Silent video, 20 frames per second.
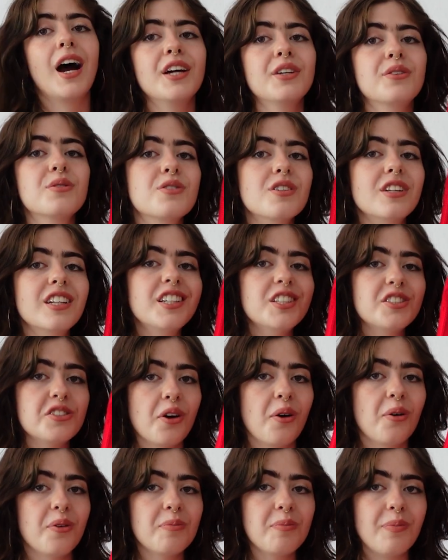I usually
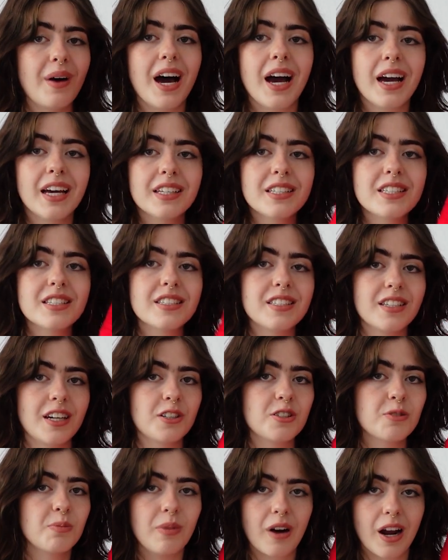don't buy
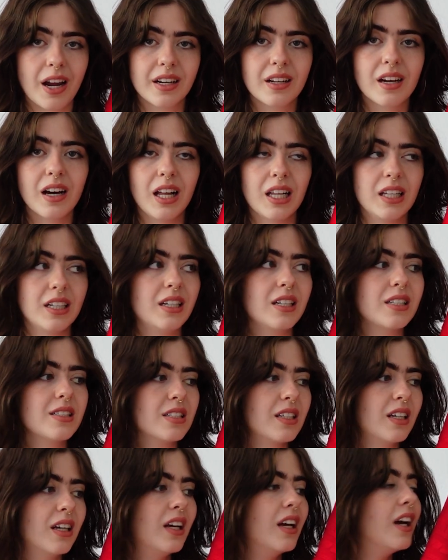such bright colors.